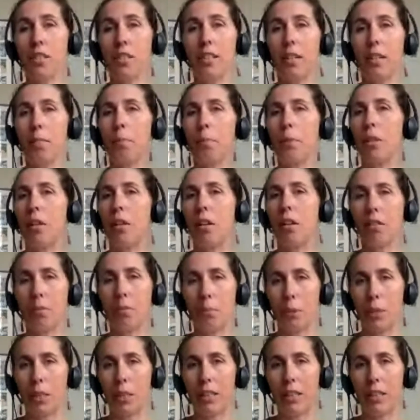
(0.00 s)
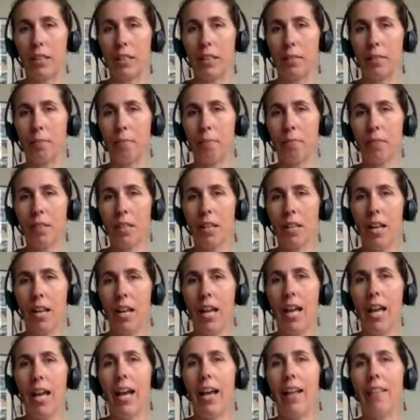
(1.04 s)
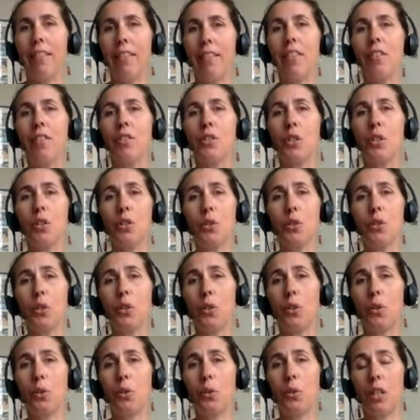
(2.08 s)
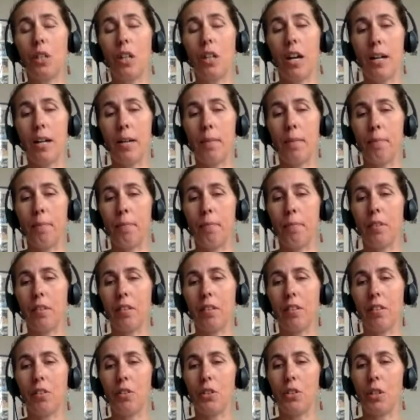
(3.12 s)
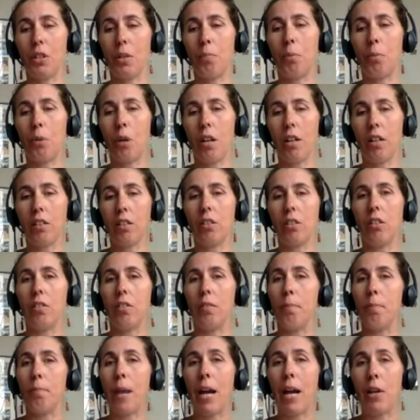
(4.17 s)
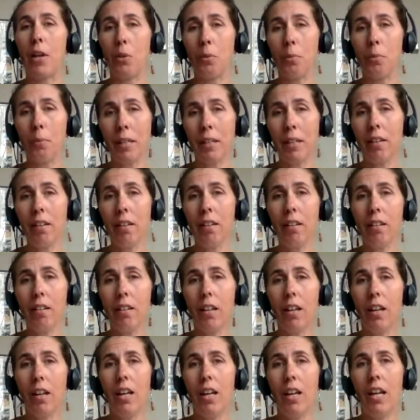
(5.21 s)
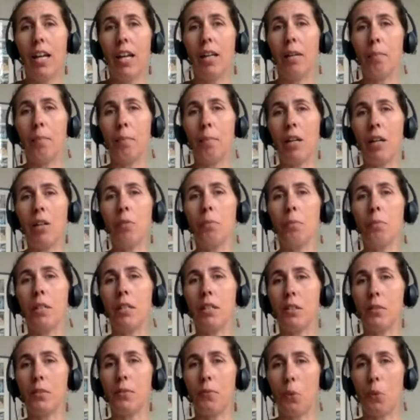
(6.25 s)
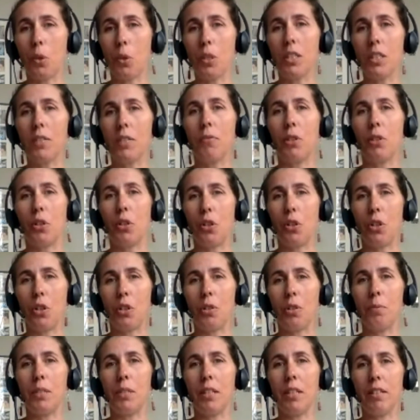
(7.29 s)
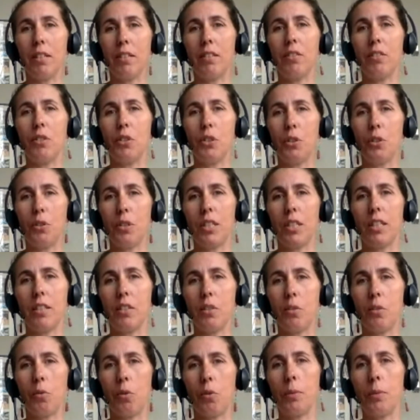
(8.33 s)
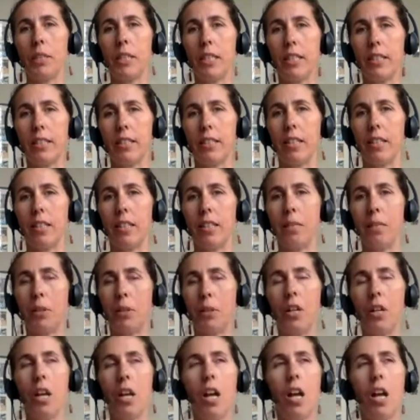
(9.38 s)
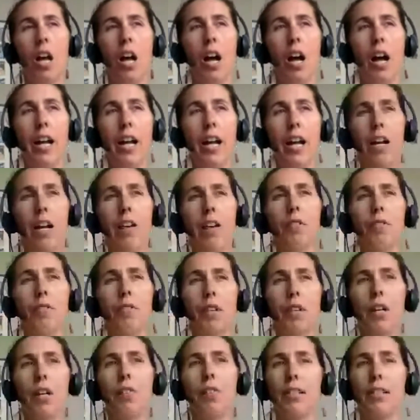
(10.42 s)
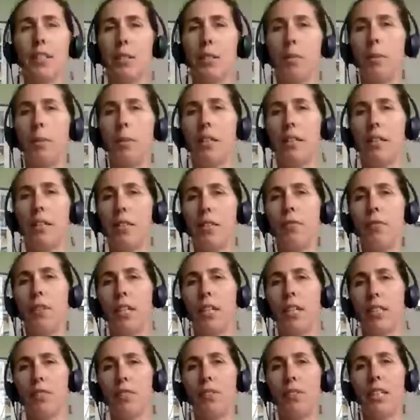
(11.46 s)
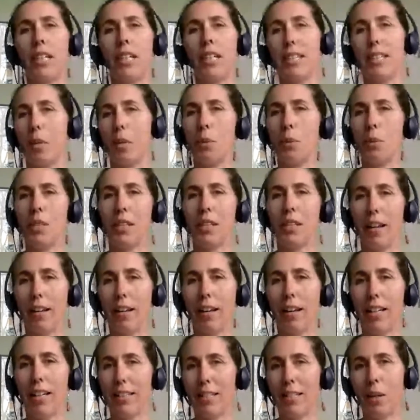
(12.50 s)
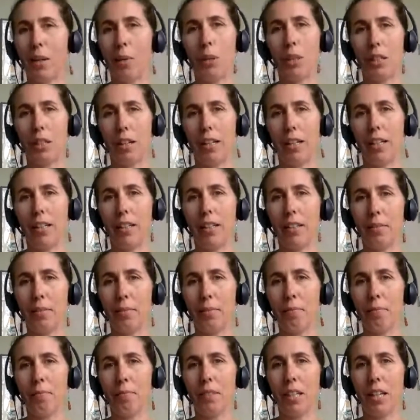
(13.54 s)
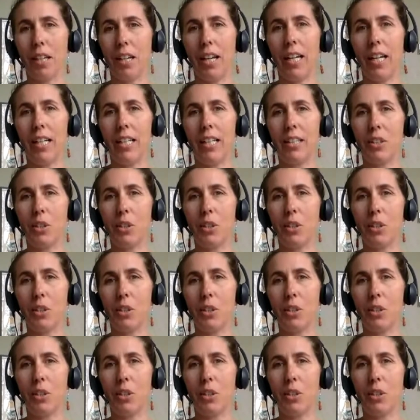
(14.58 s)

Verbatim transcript: block the estrogen to a certain extent, but not completely. And then there's also, there's a product called Myomin. And Myomin is 4 different herbs, and this is used as an aromatase inhibitor. I haven't found this to be as effective as I would like. Mm-hmm.